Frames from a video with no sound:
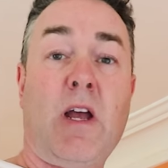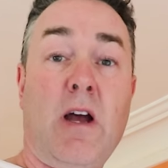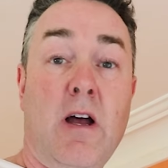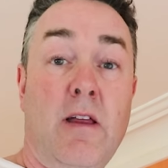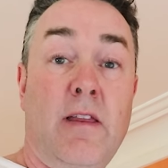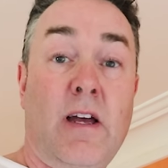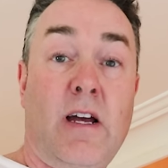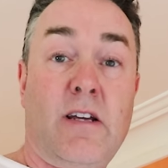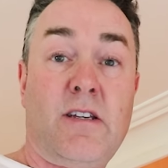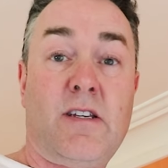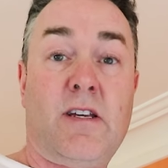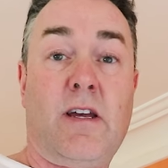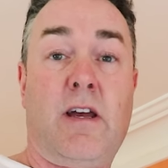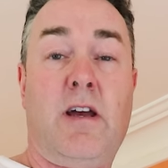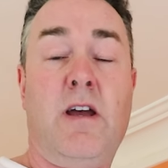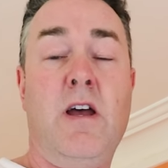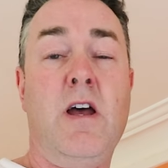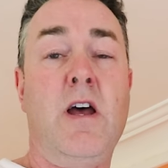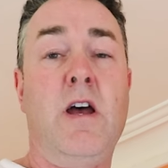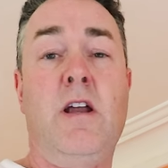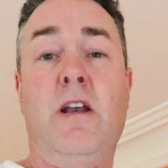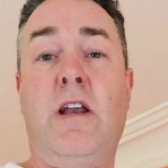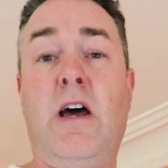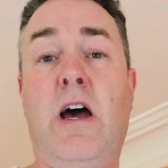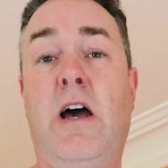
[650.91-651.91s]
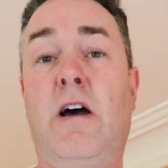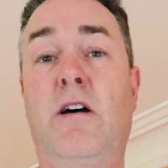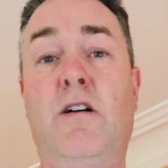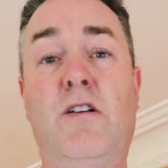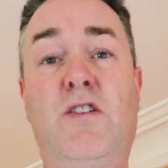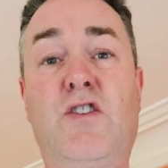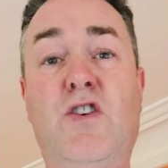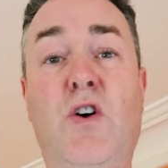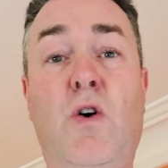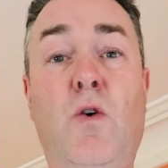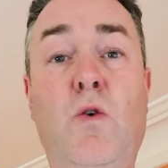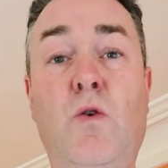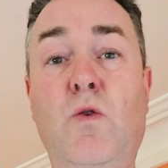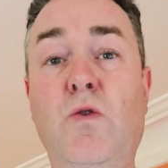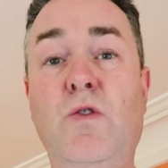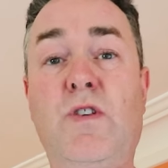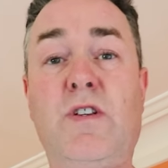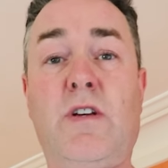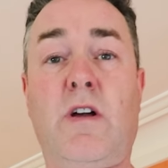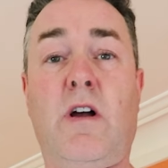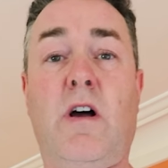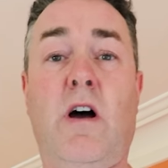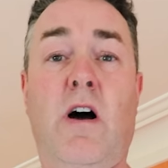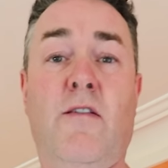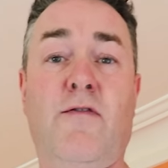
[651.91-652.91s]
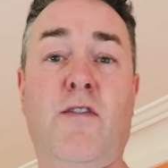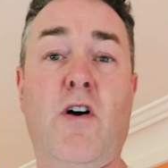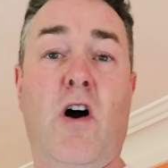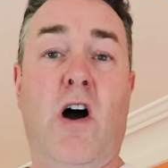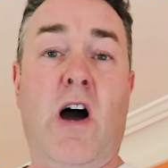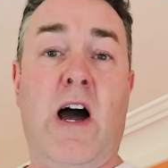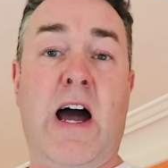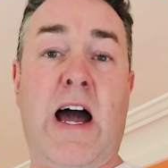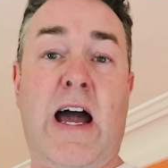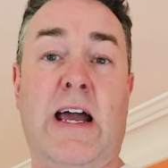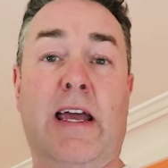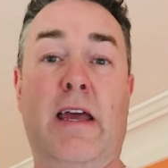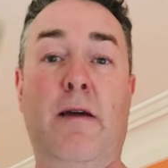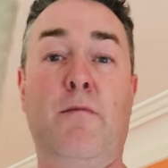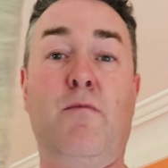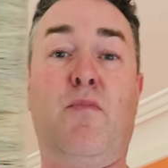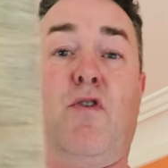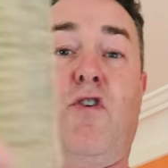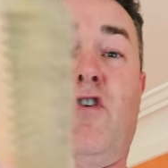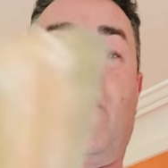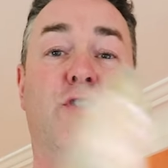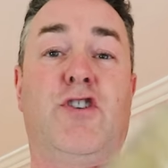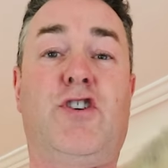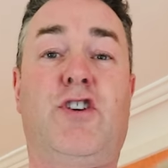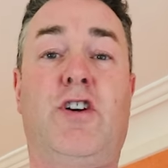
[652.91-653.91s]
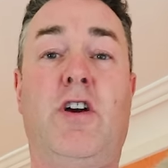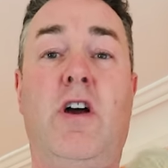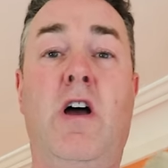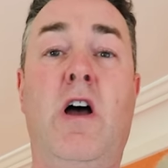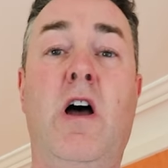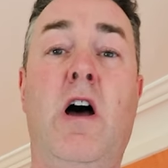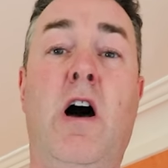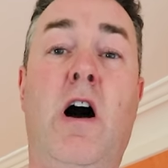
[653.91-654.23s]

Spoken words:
And that's it. Now, tools, I've got a hanging brush.